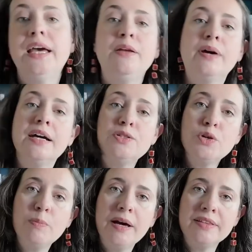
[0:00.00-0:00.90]
Anyway, I
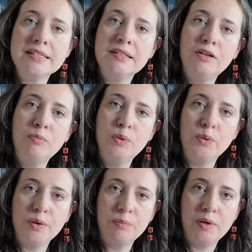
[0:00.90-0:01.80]
talk about this a lot
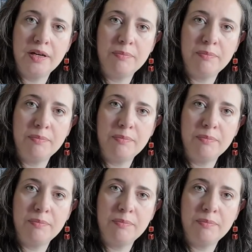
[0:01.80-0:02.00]
more in my